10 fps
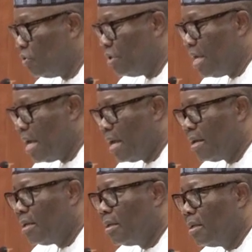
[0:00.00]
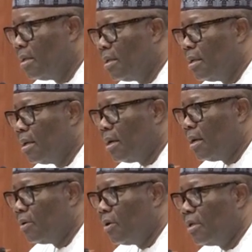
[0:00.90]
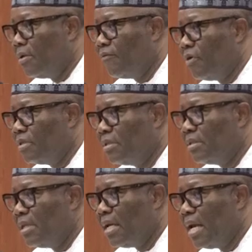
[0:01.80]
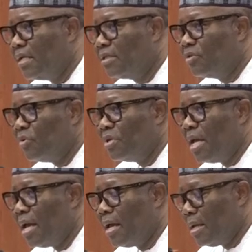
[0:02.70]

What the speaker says: to hear, and not the voices they hate to hear.